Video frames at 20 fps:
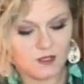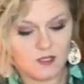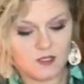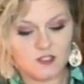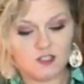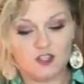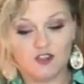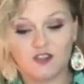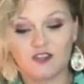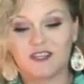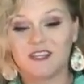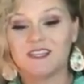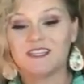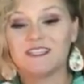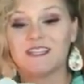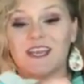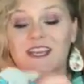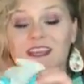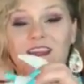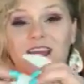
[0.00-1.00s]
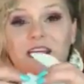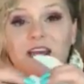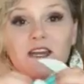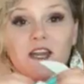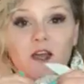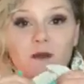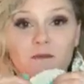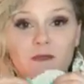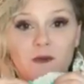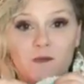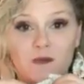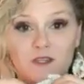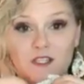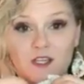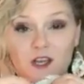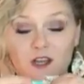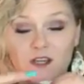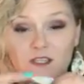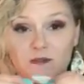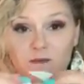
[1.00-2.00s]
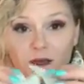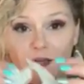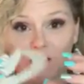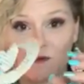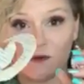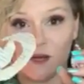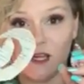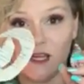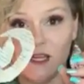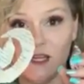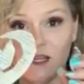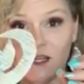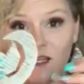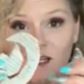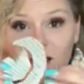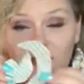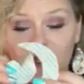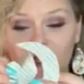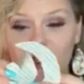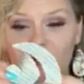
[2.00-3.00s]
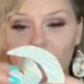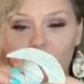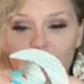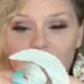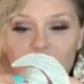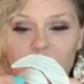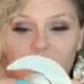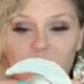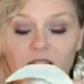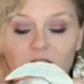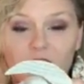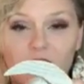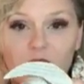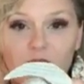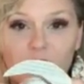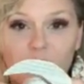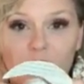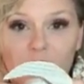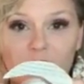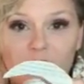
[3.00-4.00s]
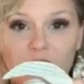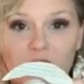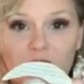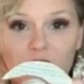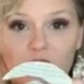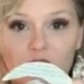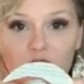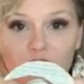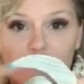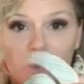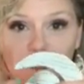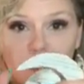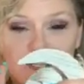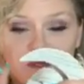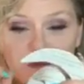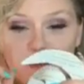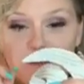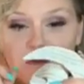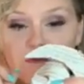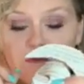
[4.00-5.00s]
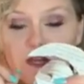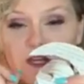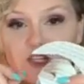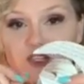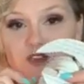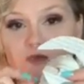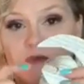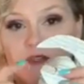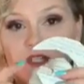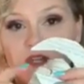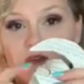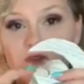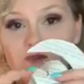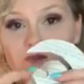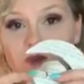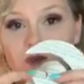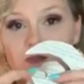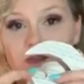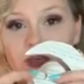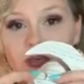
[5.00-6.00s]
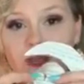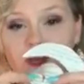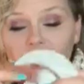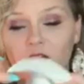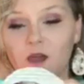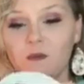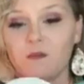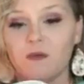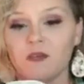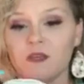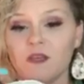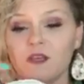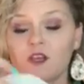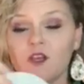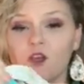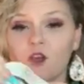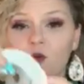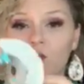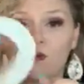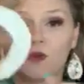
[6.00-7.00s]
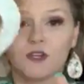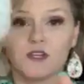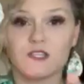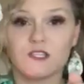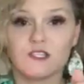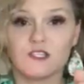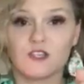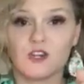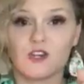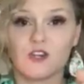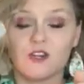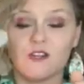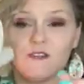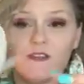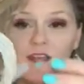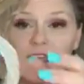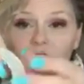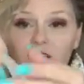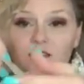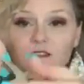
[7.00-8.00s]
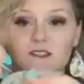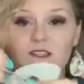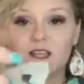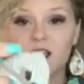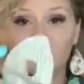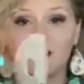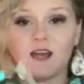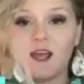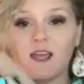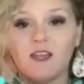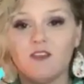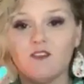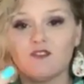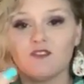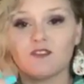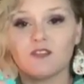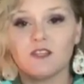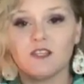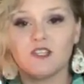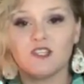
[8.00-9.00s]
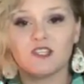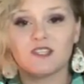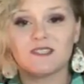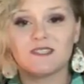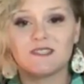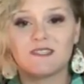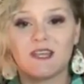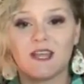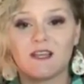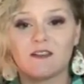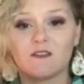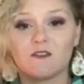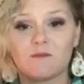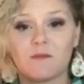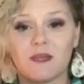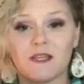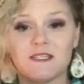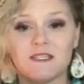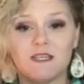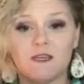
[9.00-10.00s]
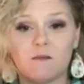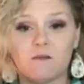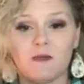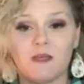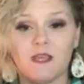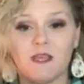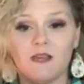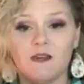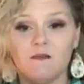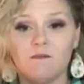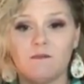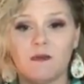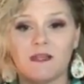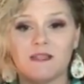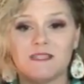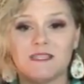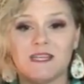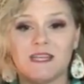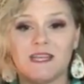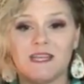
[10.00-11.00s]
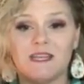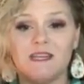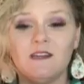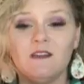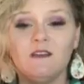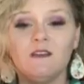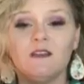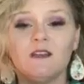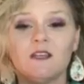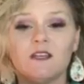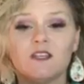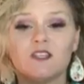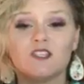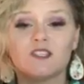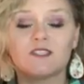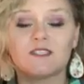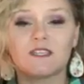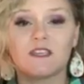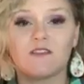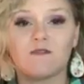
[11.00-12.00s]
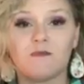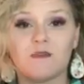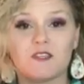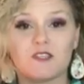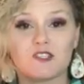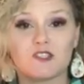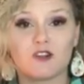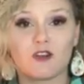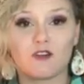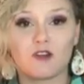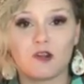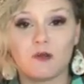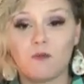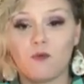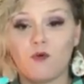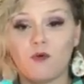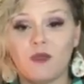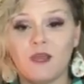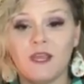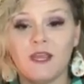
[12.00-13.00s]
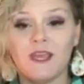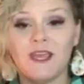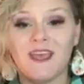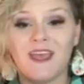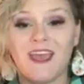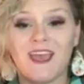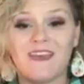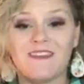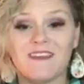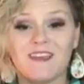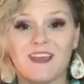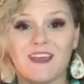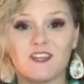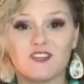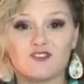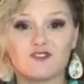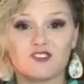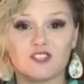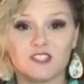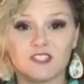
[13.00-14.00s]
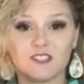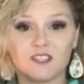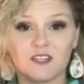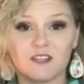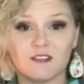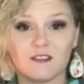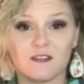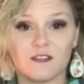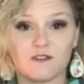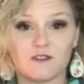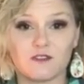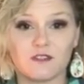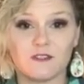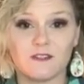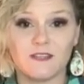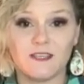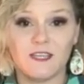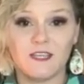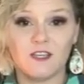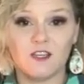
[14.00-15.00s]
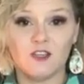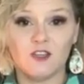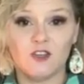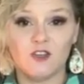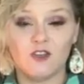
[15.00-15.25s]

So you're going to take that nub that we talked about, right? And we're just going to kind of bend that over because we want to make sure we don't roll that up. We're going to start on the outside. I usually just tailor my tip in, bend it in, just to give me a starting point. And then, guys, you're just going to literally